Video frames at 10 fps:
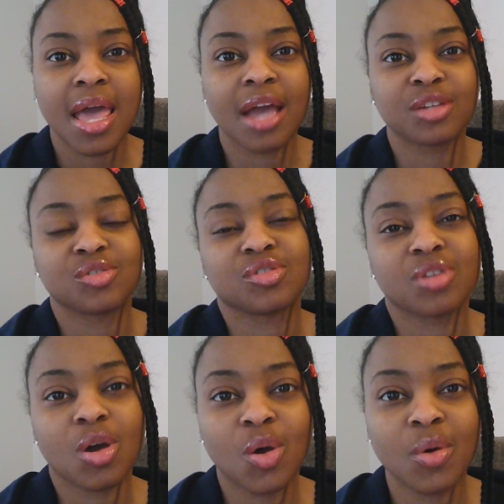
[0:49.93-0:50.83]
extra,
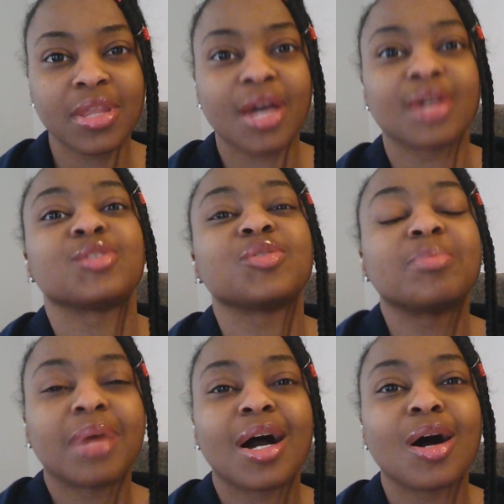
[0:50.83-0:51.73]
going the extra
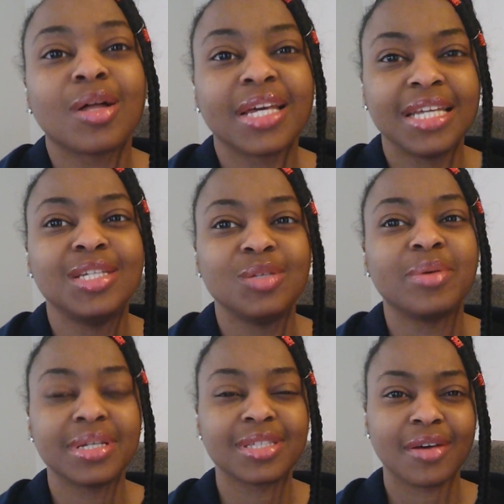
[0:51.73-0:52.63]
mile and
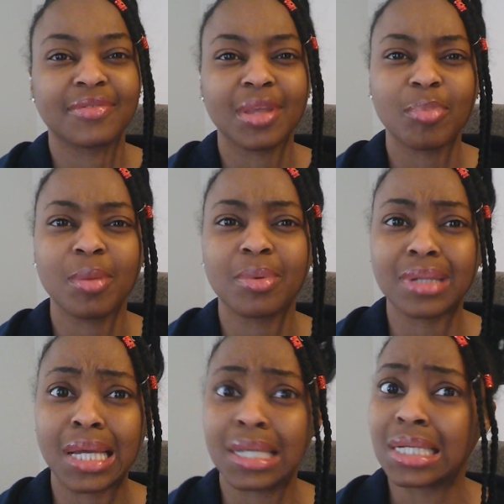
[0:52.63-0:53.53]
doing stuff that people are like,